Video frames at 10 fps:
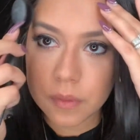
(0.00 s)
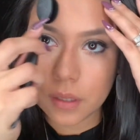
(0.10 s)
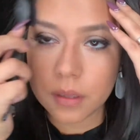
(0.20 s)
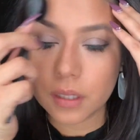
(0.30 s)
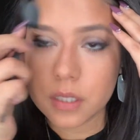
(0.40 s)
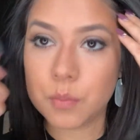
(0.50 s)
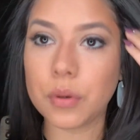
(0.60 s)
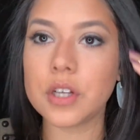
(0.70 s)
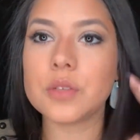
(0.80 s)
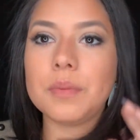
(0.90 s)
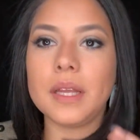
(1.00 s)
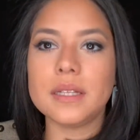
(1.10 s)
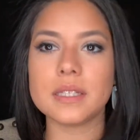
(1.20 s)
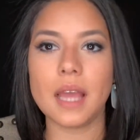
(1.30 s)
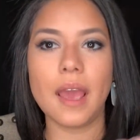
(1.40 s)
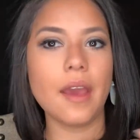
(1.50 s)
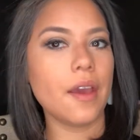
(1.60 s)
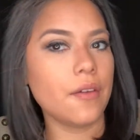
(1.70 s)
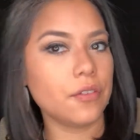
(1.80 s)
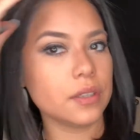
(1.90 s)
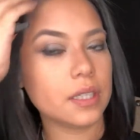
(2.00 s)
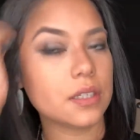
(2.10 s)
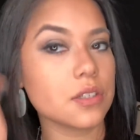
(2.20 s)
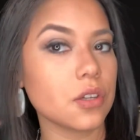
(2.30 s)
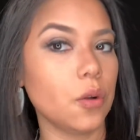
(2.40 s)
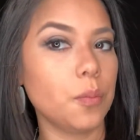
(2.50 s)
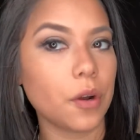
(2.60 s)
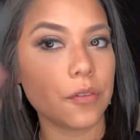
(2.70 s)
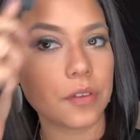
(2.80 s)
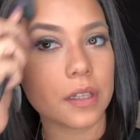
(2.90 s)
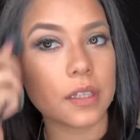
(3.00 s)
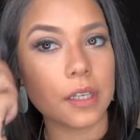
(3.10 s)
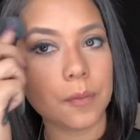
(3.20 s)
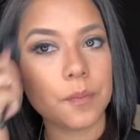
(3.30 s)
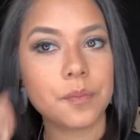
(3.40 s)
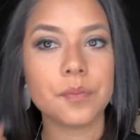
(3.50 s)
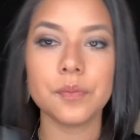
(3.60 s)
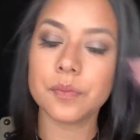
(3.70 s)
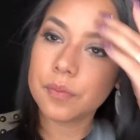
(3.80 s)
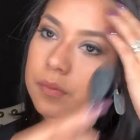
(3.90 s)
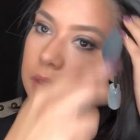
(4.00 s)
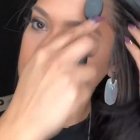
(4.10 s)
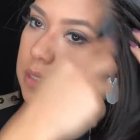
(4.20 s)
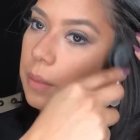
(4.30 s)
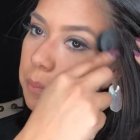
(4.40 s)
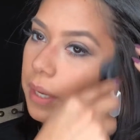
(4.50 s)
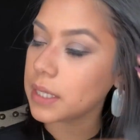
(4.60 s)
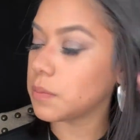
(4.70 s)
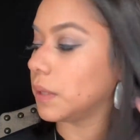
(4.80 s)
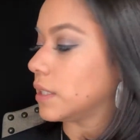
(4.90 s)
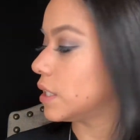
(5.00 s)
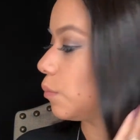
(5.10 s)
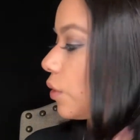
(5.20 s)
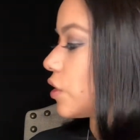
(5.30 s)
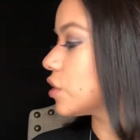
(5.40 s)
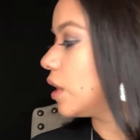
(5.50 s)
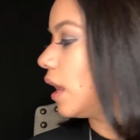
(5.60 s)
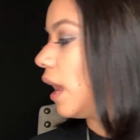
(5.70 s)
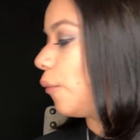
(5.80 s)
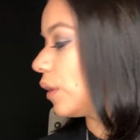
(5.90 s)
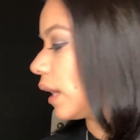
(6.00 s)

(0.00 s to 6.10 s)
This brush blends everything so perfectly. It's the best blending brush. What I